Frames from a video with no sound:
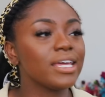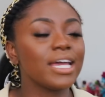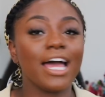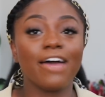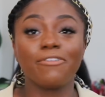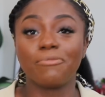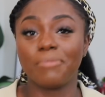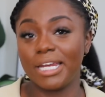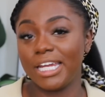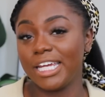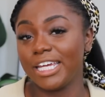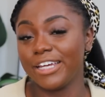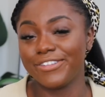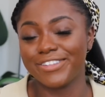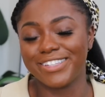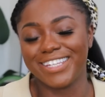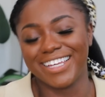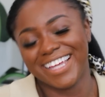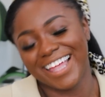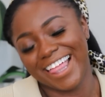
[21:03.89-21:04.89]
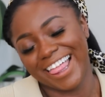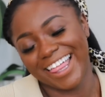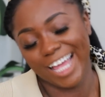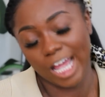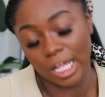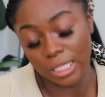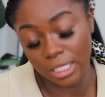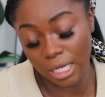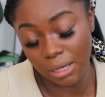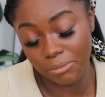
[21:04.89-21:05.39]
think I have many gifts.
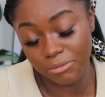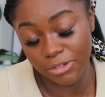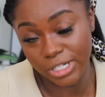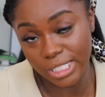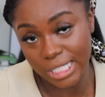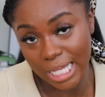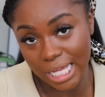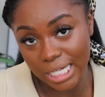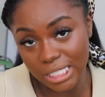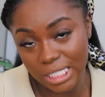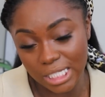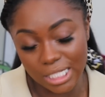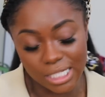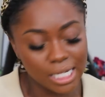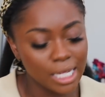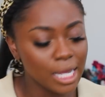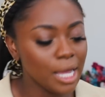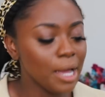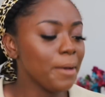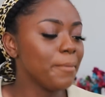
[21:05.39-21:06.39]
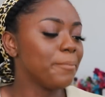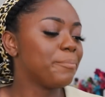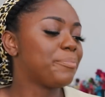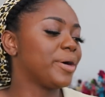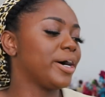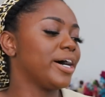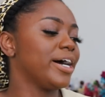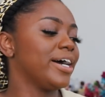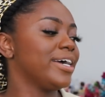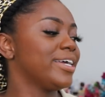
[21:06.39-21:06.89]
I think I'm very talented.
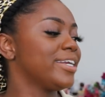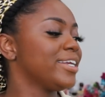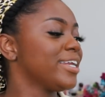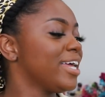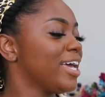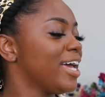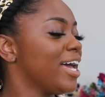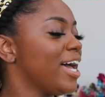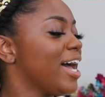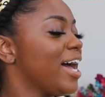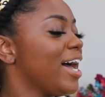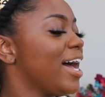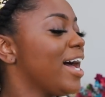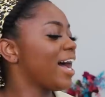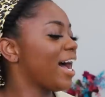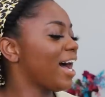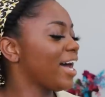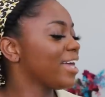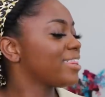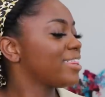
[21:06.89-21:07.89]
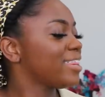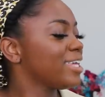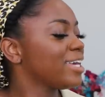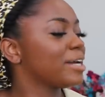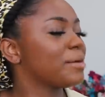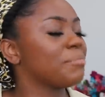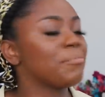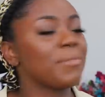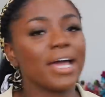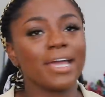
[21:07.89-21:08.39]
But I
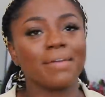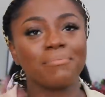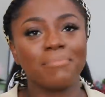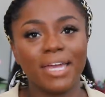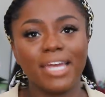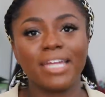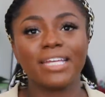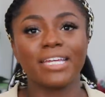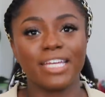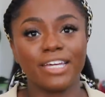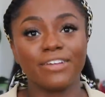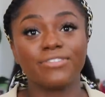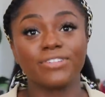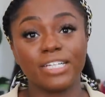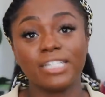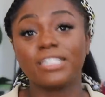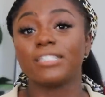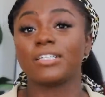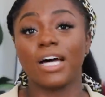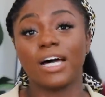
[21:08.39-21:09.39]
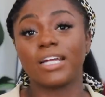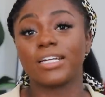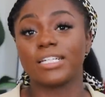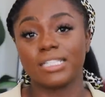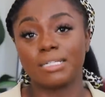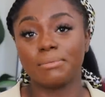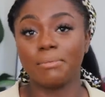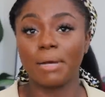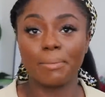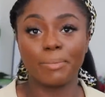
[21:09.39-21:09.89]
think my main gift is
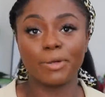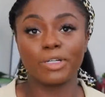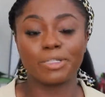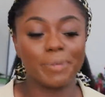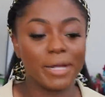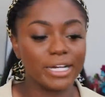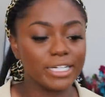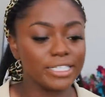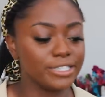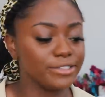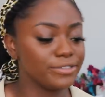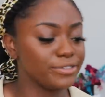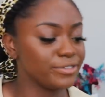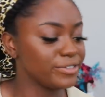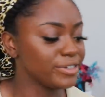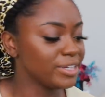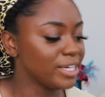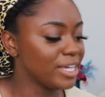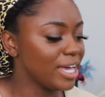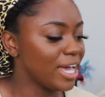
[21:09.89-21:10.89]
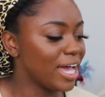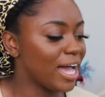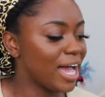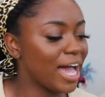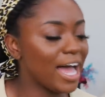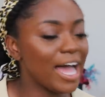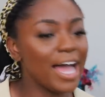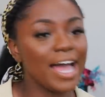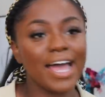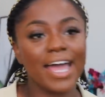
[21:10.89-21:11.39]
honestly my perspective.
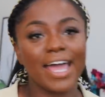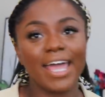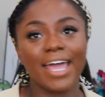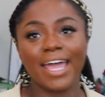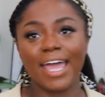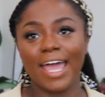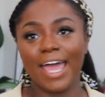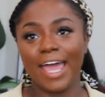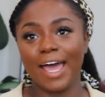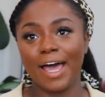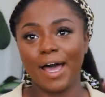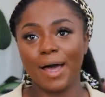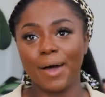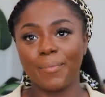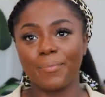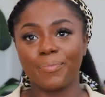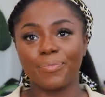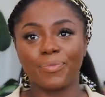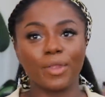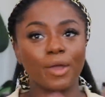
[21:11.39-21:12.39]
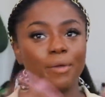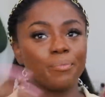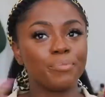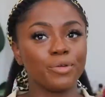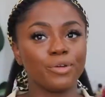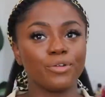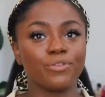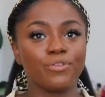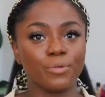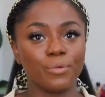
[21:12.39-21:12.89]
I am a
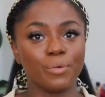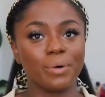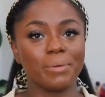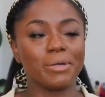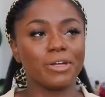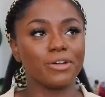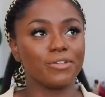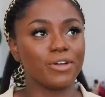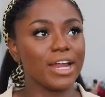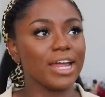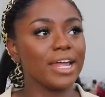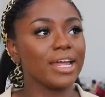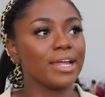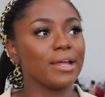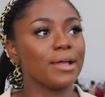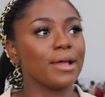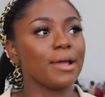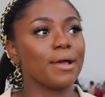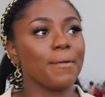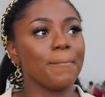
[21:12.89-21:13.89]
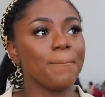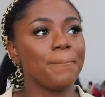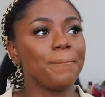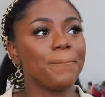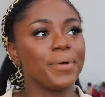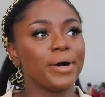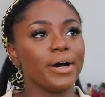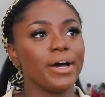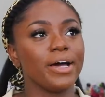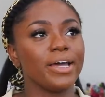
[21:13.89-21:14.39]
beautiful woman, right?
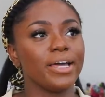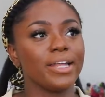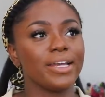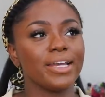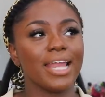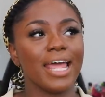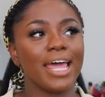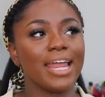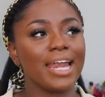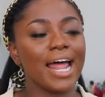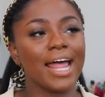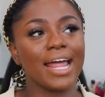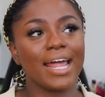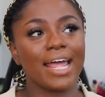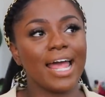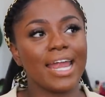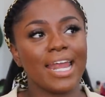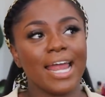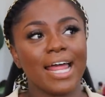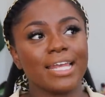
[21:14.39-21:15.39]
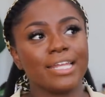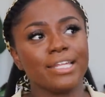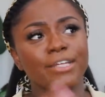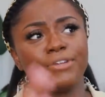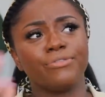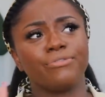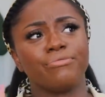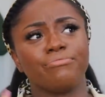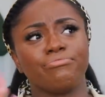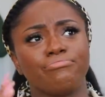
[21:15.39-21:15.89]
But, and I
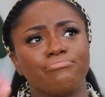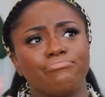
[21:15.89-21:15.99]
live,